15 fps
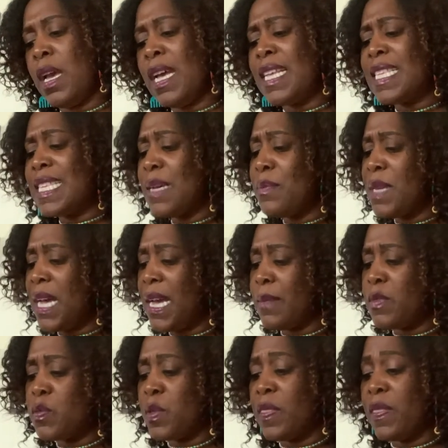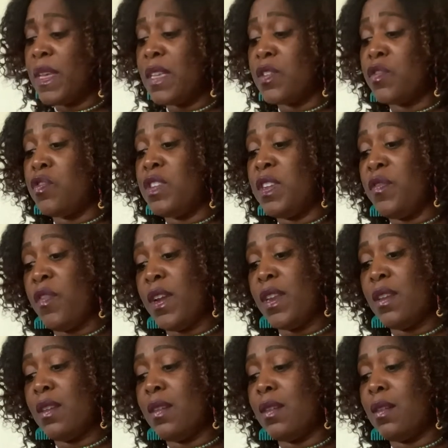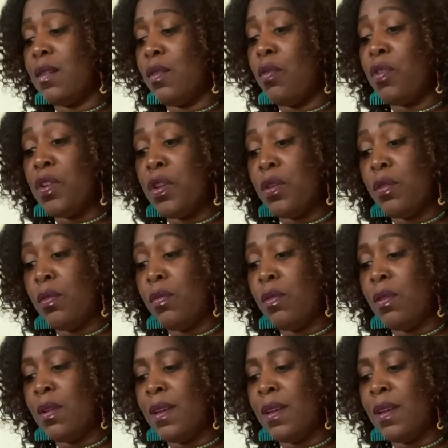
Sometimes when things are different or new,